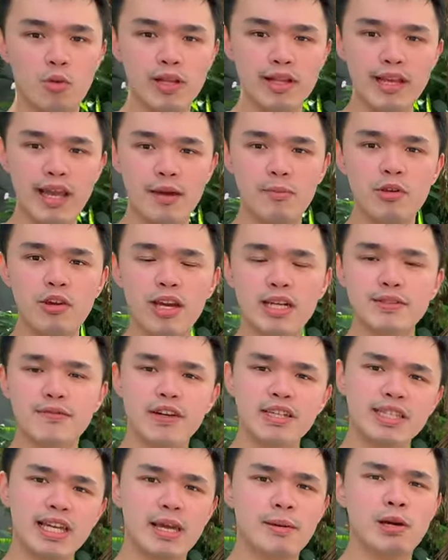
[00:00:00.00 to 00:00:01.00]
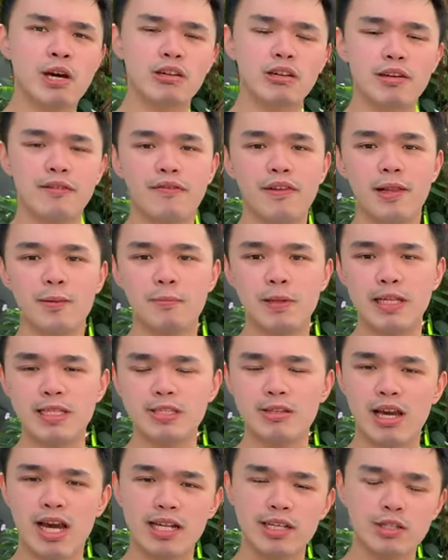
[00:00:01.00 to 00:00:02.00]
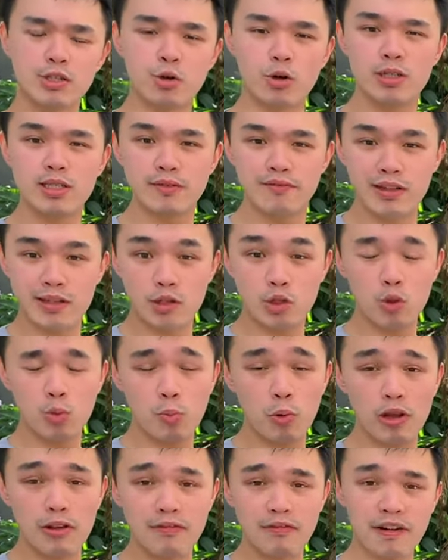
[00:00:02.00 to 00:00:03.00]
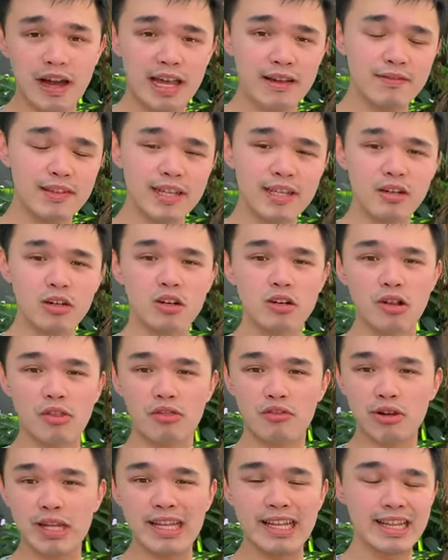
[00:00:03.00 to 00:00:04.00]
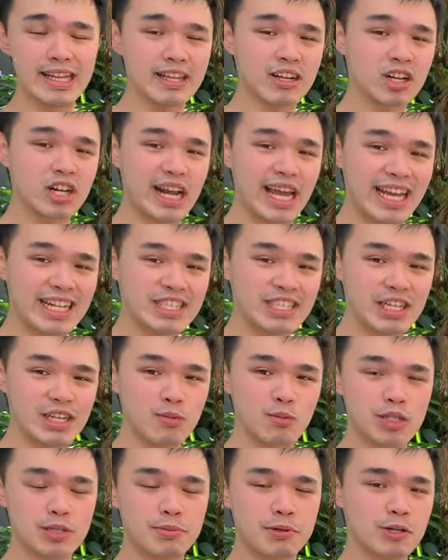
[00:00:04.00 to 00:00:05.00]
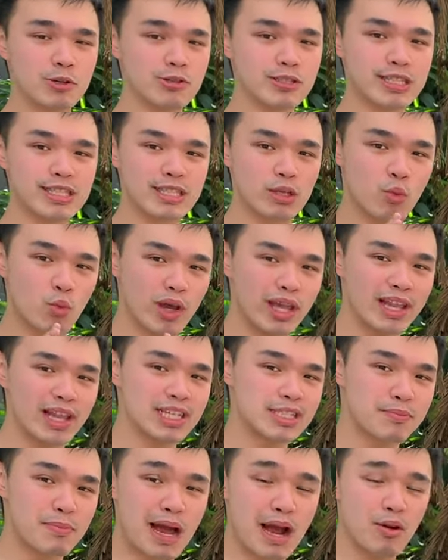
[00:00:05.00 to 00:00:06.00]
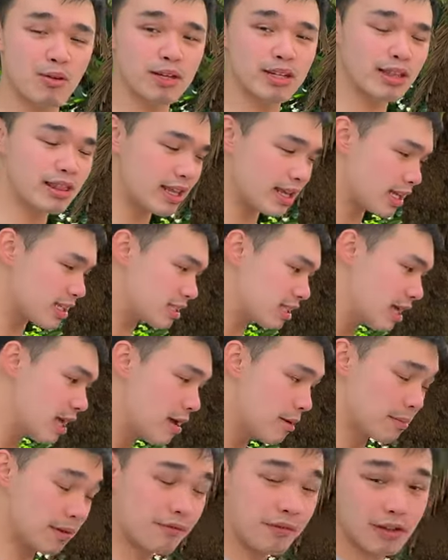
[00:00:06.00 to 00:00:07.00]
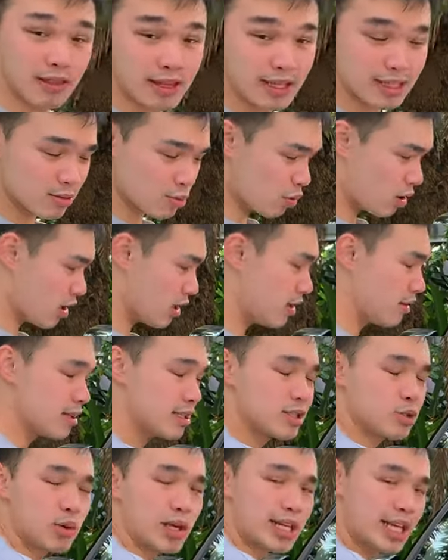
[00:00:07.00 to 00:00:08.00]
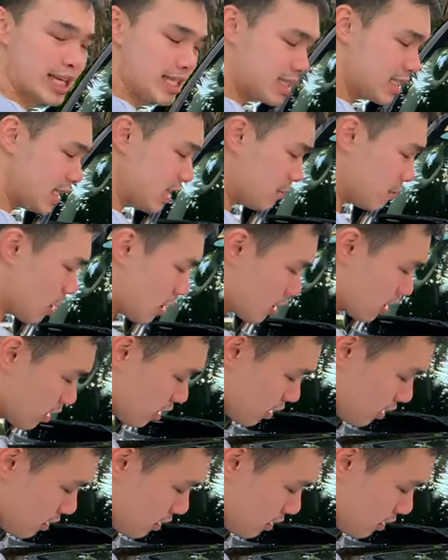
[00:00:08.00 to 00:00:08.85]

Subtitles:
the MU-X first came out in the Philippines, you had a choice of the 2.5-liter or the 3-liter engine, which produces way less power than this. But for this one, this 2018 model,